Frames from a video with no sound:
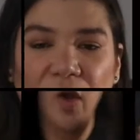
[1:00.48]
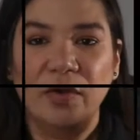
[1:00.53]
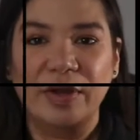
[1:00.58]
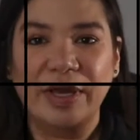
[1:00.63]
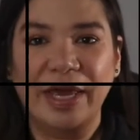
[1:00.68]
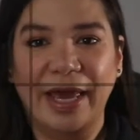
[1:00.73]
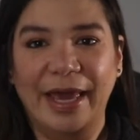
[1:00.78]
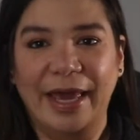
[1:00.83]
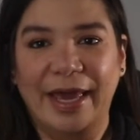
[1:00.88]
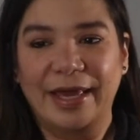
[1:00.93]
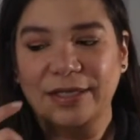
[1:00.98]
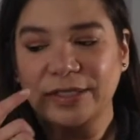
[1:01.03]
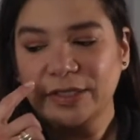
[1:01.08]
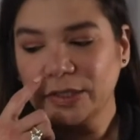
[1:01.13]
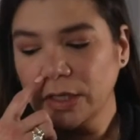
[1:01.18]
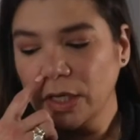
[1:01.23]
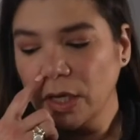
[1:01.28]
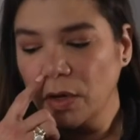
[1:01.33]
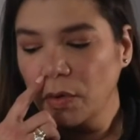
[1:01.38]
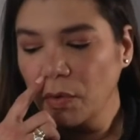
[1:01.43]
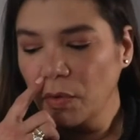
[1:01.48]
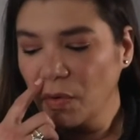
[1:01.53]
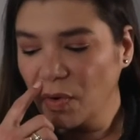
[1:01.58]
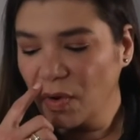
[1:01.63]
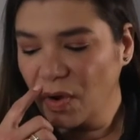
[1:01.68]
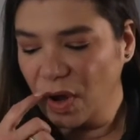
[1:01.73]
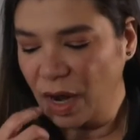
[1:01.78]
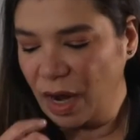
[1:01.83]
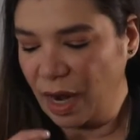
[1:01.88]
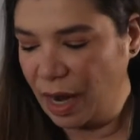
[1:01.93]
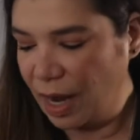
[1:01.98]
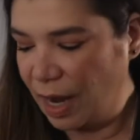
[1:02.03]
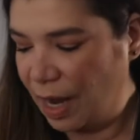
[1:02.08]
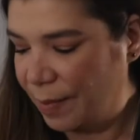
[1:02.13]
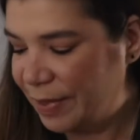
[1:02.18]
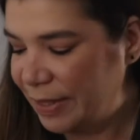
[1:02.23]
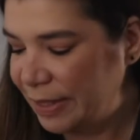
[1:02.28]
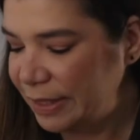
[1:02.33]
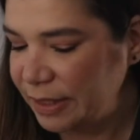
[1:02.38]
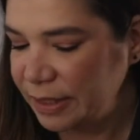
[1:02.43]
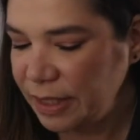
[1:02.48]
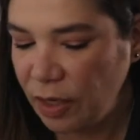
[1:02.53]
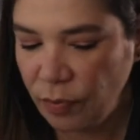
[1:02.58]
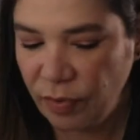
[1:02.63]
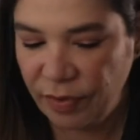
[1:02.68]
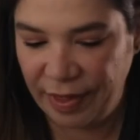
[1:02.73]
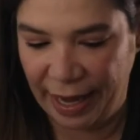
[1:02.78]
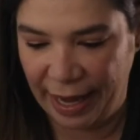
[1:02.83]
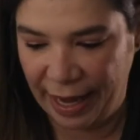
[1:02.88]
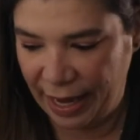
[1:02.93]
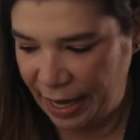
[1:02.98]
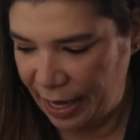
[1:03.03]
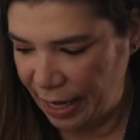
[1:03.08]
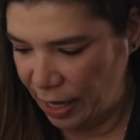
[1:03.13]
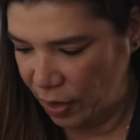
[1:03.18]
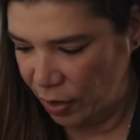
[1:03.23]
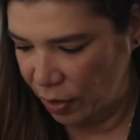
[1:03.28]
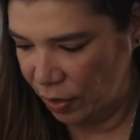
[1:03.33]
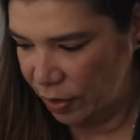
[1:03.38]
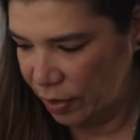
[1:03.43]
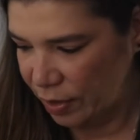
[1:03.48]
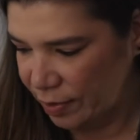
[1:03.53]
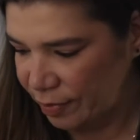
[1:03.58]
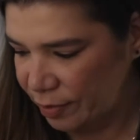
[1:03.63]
Okay, so I'm going to start with hair.